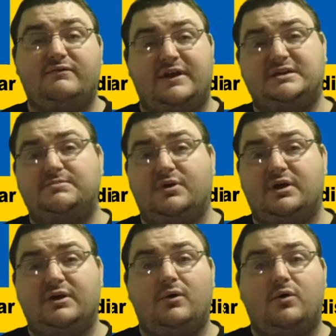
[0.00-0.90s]
Facebook
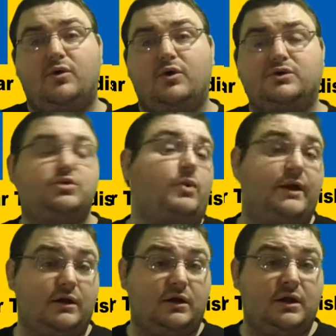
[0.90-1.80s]
or
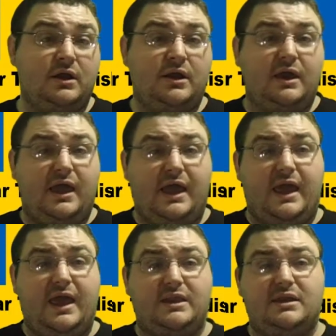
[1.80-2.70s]
Twitter.
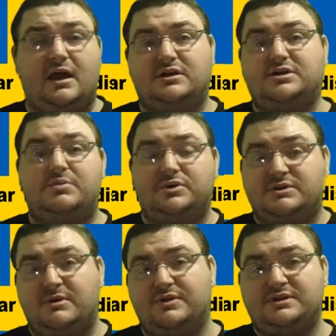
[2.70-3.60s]
And I also post
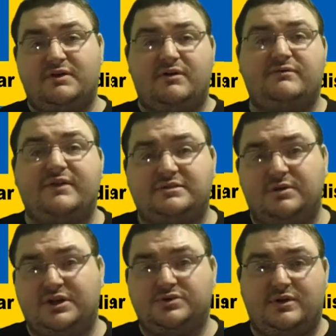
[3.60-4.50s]
some other stuff on
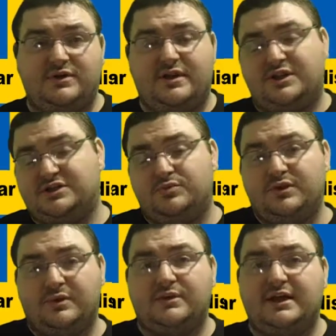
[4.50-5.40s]
Facebook and Twitter that doesn't
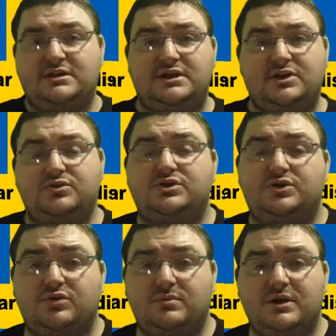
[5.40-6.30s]
really relate to
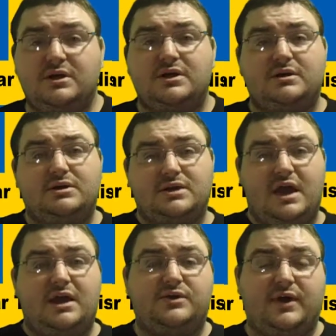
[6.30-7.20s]
YouTube.
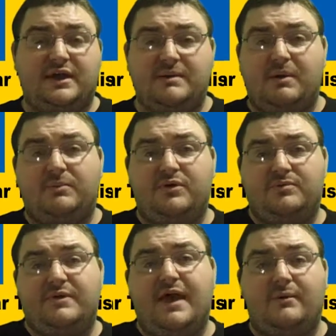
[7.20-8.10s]
You can keep up with
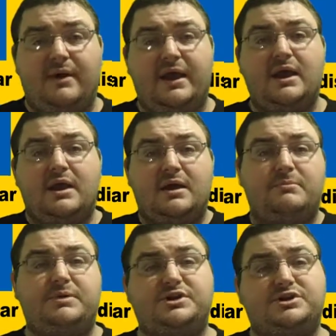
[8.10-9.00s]
me that way.
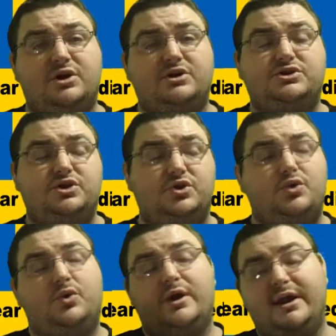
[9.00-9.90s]
Be sure
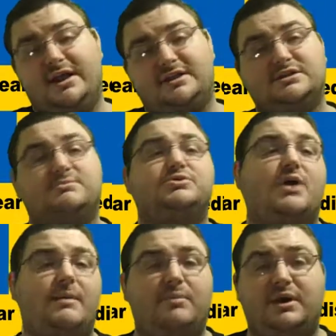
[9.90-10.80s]
to hit the
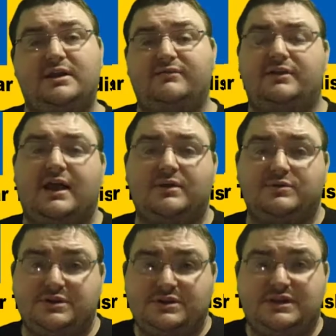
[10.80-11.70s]
subscribe button if you like
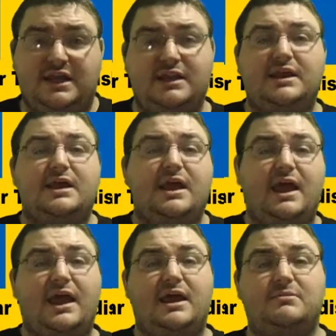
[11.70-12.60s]
what you're seeing,
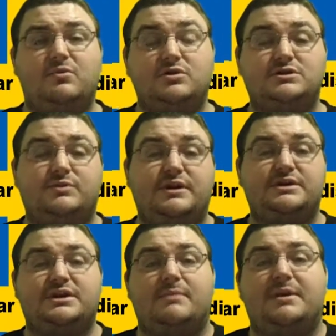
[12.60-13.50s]
and more Swedish
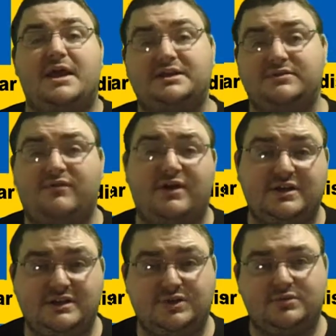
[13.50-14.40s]
coming at you very
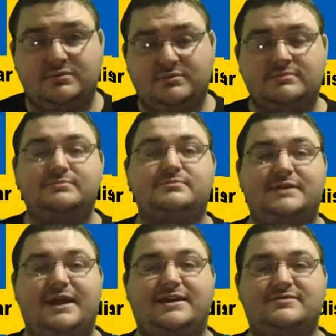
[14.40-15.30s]
soon.
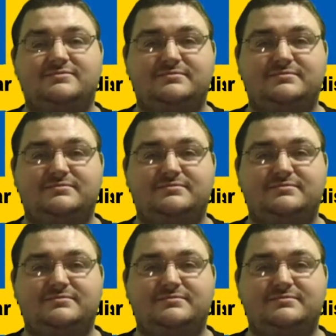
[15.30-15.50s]
Thank you.